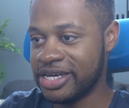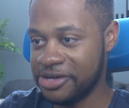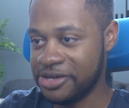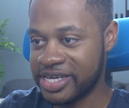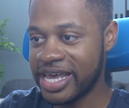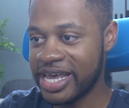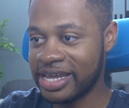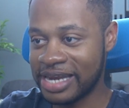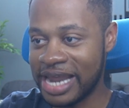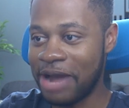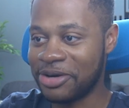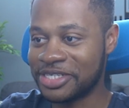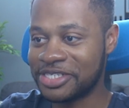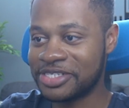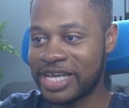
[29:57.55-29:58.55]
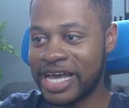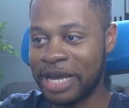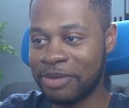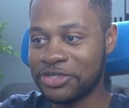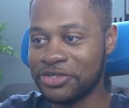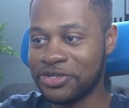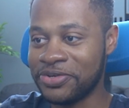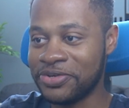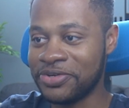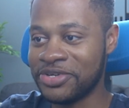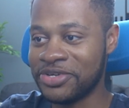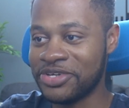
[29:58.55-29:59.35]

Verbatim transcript: okay, now it's time to mm.